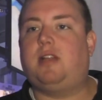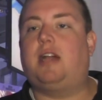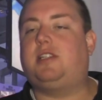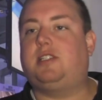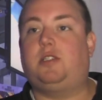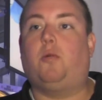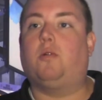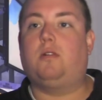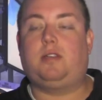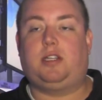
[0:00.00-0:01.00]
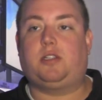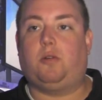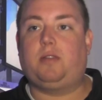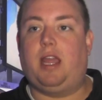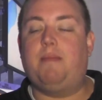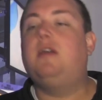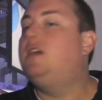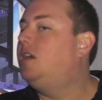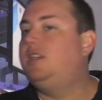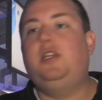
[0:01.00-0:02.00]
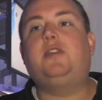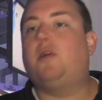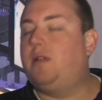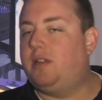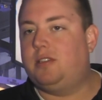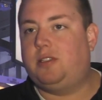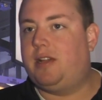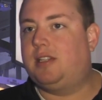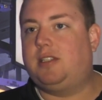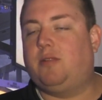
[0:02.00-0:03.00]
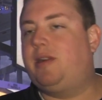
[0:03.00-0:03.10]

not just your controlled game, you can totally do that still.